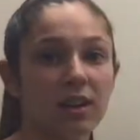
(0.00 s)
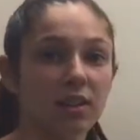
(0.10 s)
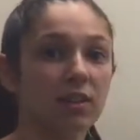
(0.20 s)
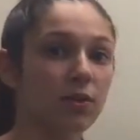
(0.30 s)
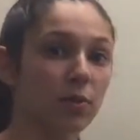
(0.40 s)

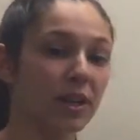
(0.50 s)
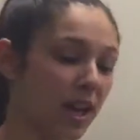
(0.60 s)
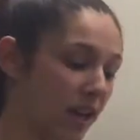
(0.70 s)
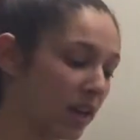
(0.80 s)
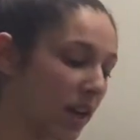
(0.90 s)
Therefore, we
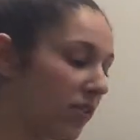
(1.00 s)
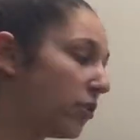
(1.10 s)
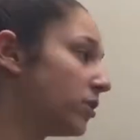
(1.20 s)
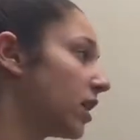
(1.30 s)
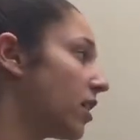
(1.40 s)
can't add
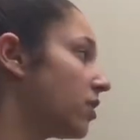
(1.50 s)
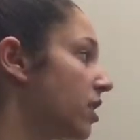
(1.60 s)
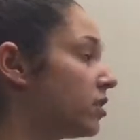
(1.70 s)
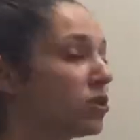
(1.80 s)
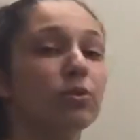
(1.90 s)
those together.
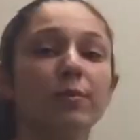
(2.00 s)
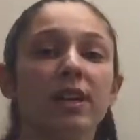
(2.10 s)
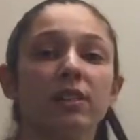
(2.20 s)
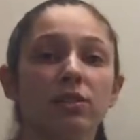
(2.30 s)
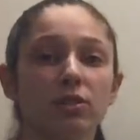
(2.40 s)
It just
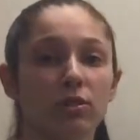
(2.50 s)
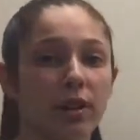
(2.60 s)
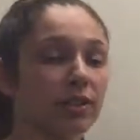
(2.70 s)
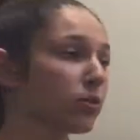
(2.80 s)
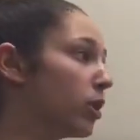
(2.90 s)
remains
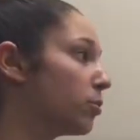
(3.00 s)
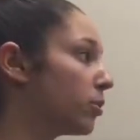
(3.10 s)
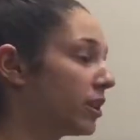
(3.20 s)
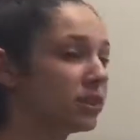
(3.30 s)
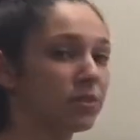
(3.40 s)
2x squared
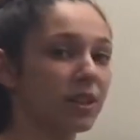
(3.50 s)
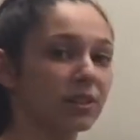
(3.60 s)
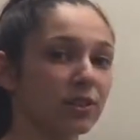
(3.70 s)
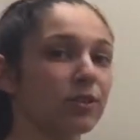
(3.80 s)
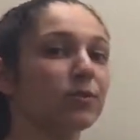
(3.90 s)
plus
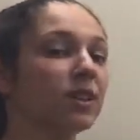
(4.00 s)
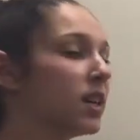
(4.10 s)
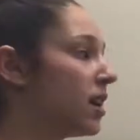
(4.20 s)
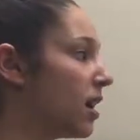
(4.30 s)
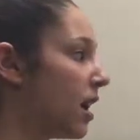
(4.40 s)
3x cubed.
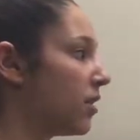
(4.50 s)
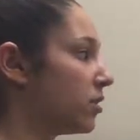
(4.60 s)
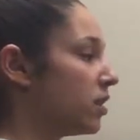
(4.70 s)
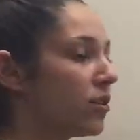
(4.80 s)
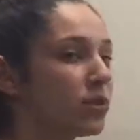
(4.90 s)
And
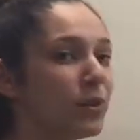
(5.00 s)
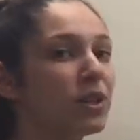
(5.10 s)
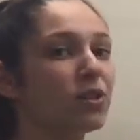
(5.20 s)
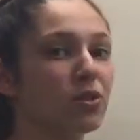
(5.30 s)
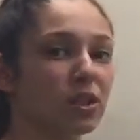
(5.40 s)
there's nothing we
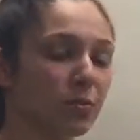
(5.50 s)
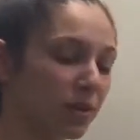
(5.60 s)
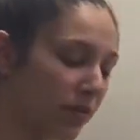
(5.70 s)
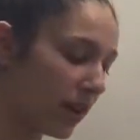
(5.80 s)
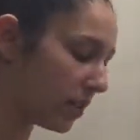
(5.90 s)
can do to
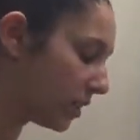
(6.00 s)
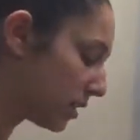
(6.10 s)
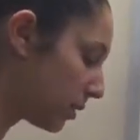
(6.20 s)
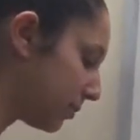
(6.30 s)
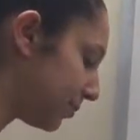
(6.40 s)
simplify
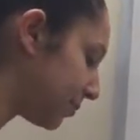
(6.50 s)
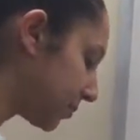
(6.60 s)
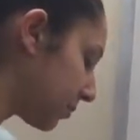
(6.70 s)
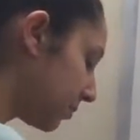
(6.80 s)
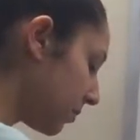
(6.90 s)
this.
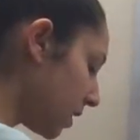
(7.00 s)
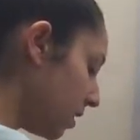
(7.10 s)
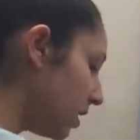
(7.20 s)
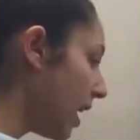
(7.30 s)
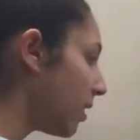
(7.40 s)

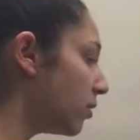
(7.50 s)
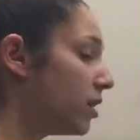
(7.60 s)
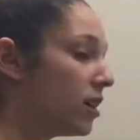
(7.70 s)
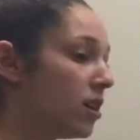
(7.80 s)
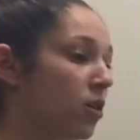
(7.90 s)
Now,
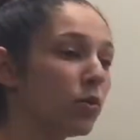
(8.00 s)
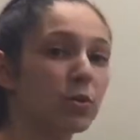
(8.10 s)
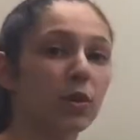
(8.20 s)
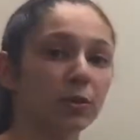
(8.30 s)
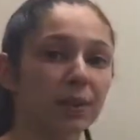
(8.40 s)
with
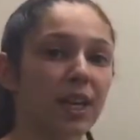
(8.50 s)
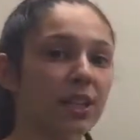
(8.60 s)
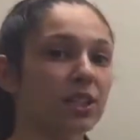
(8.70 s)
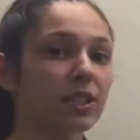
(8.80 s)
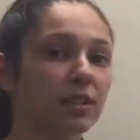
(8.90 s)

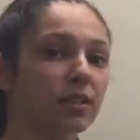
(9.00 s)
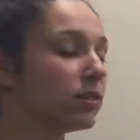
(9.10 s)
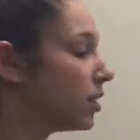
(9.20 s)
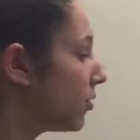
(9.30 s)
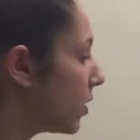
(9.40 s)
multiplication, it's a little
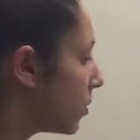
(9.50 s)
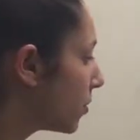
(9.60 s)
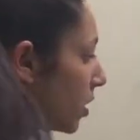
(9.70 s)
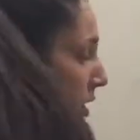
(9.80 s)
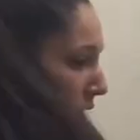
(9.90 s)
different.
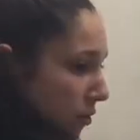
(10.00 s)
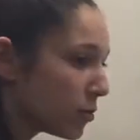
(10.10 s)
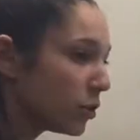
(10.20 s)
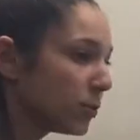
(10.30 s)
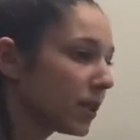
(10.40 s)
For
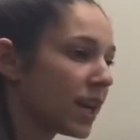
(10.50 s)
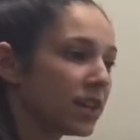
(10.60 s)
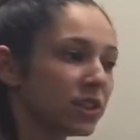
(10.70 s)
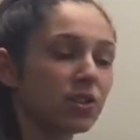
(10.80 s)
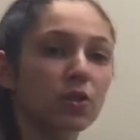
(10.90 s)

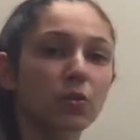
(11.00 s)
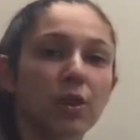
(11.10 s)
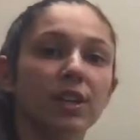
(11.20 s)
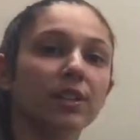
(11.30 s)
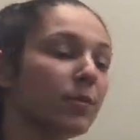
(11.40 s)
multiplication,
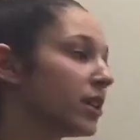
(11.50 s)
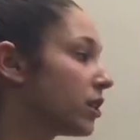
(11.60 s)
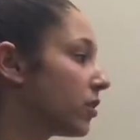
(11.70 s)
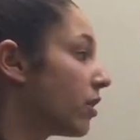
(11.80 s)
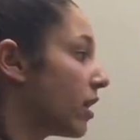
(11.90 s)
we need to make
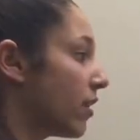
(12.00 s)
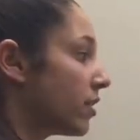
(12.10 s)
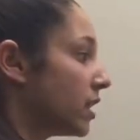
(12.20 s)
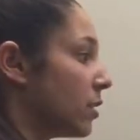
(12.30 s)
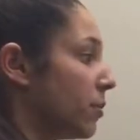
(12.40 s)
sure that they have
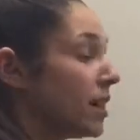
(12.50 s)
the same